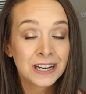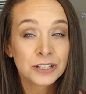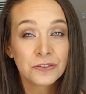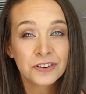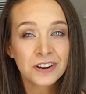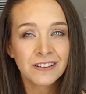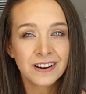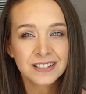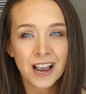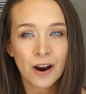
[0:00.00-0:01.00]
So if you're
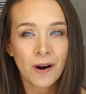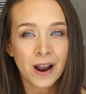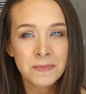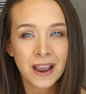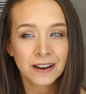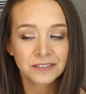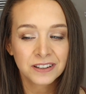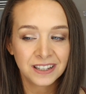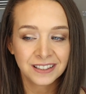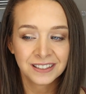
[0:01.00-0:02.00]
curious how I'm
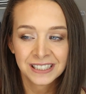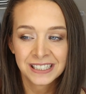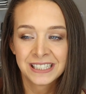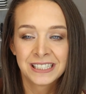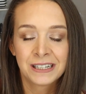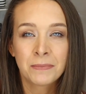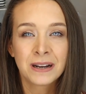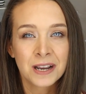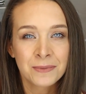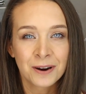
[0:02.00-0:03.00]
handling
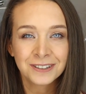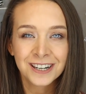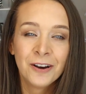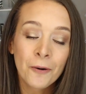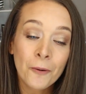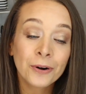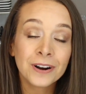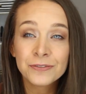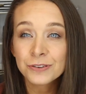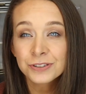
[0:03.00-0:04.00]
my time out, or
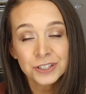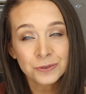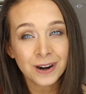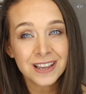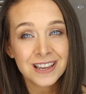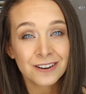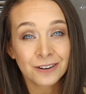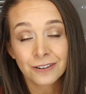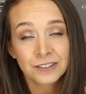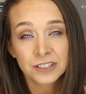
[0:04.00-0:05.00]
if you just want to
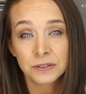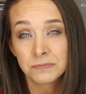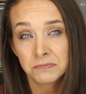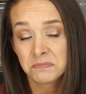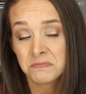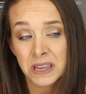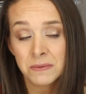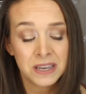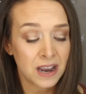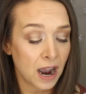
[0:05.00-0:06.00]
hear some
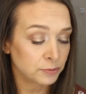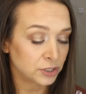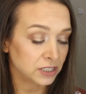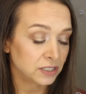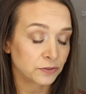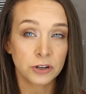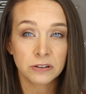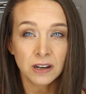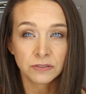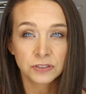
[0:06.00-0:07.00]
maybe options for
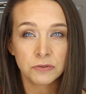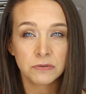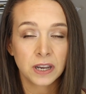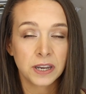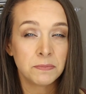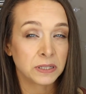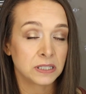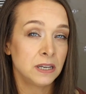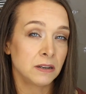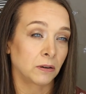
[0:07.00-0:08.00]
yourself to keep
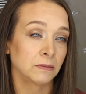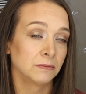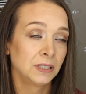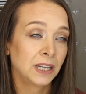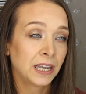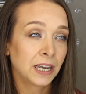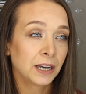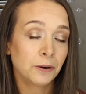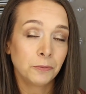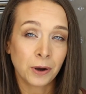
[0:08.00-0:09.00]
busy or
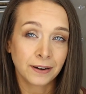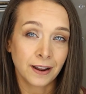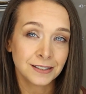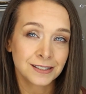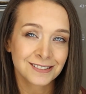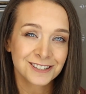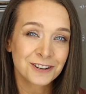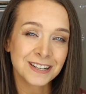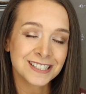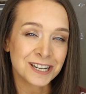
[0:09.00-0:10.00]
whatnot,
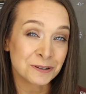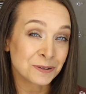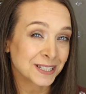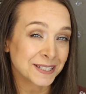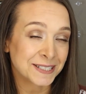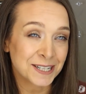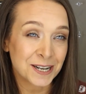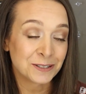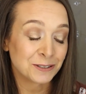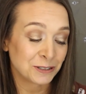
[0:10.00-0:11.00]
go ahead, stay tuned. Let's
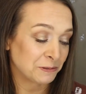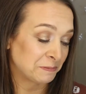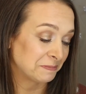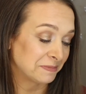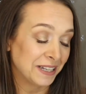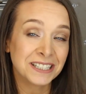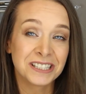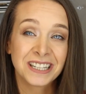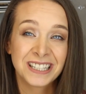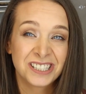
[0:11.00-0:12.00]

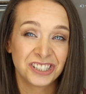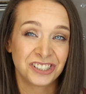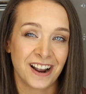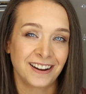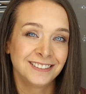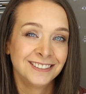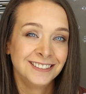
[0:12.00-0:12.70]
just chat.